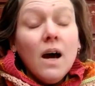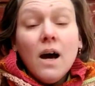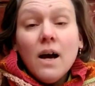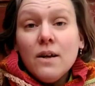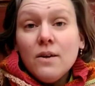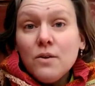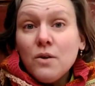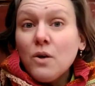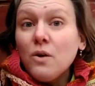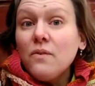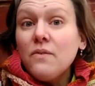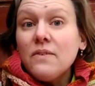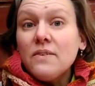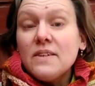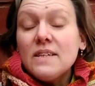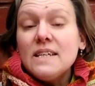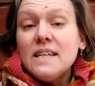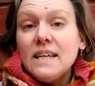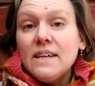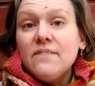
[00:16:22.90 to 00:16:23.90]
I don't know if
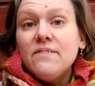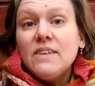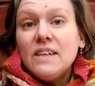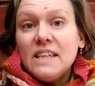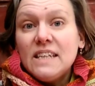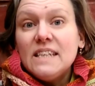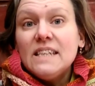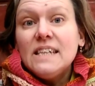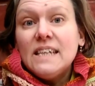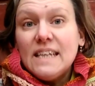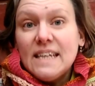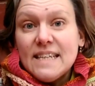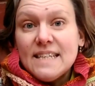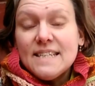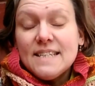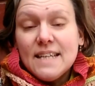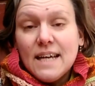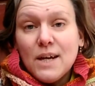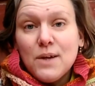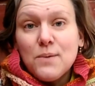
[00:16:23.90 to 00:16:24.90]
it
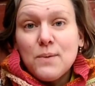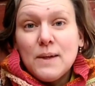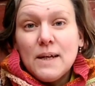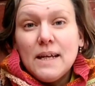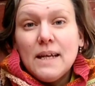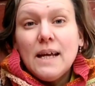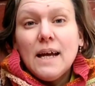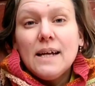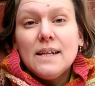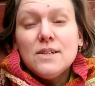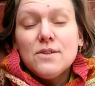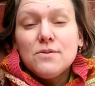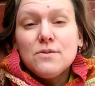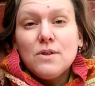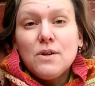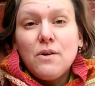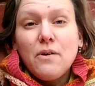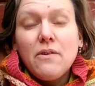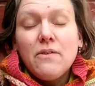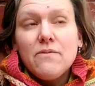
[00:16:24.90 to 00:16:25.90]
is that way. I don't
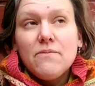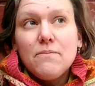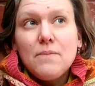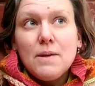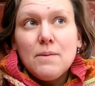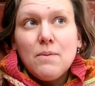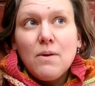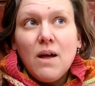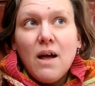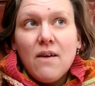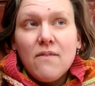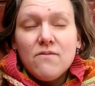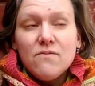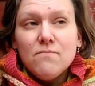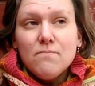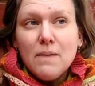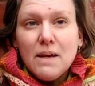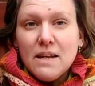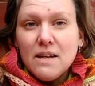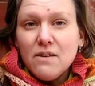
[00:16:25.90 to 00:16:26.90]
know if people have
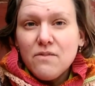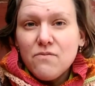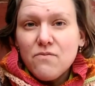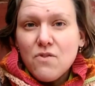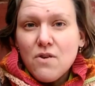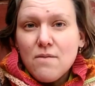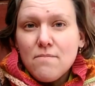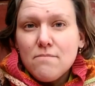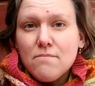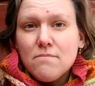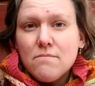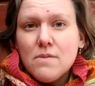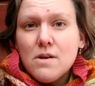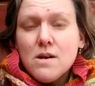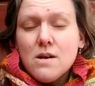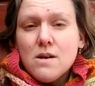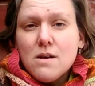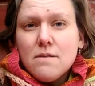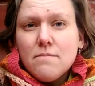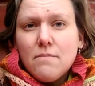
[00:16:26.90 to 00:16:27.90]
made it from
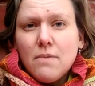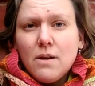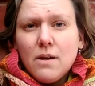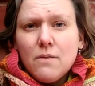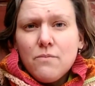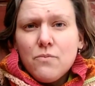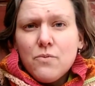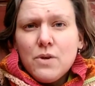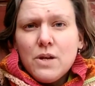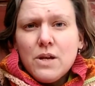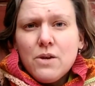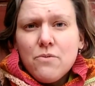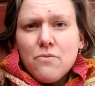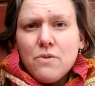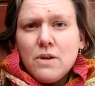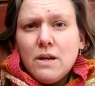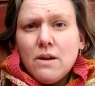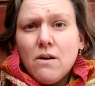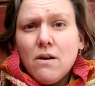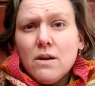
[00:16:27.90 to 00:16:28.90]
Malabriga
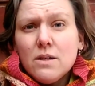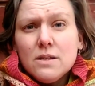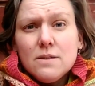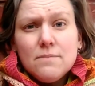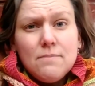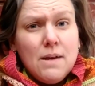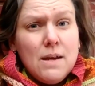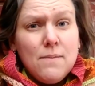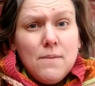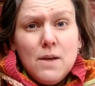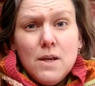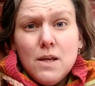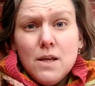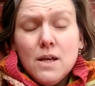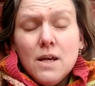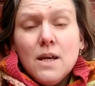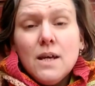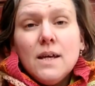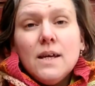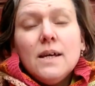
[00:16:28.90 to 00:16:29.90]
Rios, maybe.
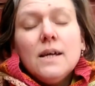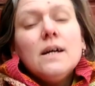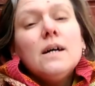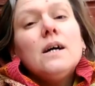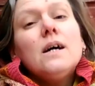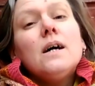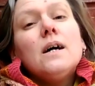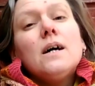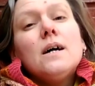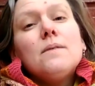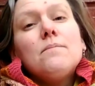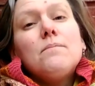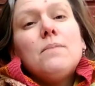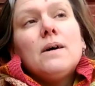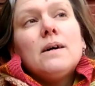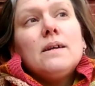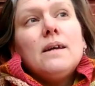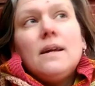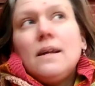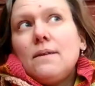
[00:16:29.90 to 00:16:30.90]

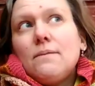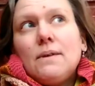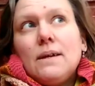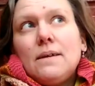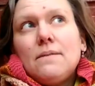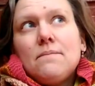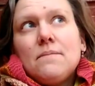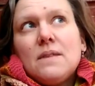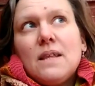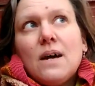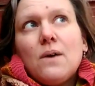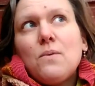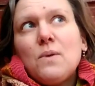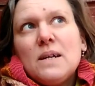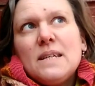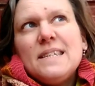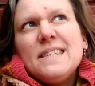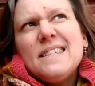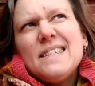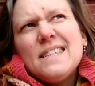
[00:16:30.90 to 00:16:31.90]
But anyway, that
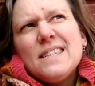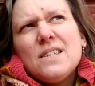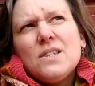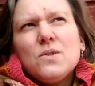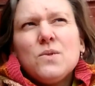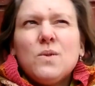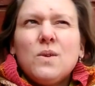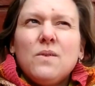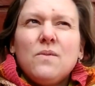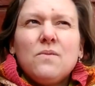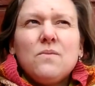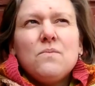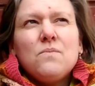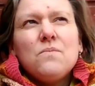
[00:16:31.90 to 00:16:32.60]
was sort of